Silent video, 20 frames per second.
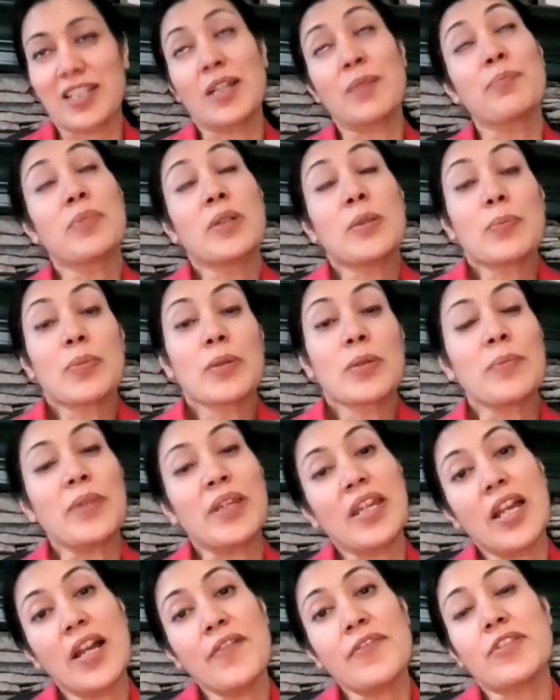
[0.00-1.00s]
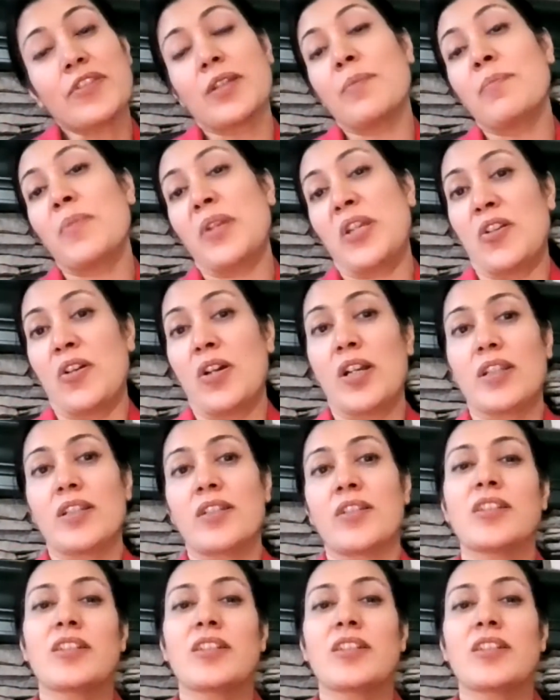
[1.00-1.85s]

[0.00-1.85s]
Some people may have, some may not.